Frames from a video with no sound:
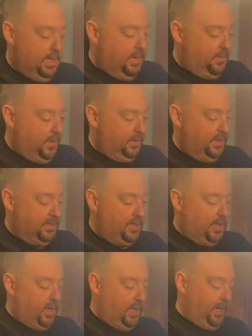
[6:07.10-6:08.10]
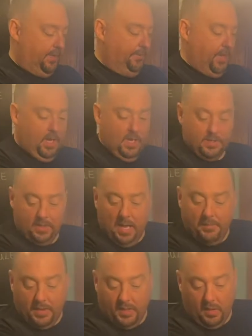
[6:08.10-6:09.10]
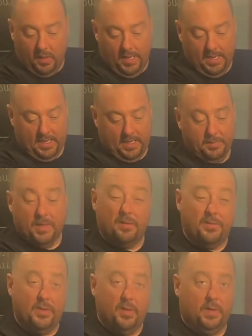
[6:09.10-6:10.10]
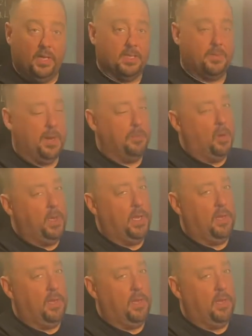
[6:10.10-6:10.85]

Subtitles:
putting this dirt in. So now I'm gonna go ahead and I'm gonna fill these, but I'm only gonna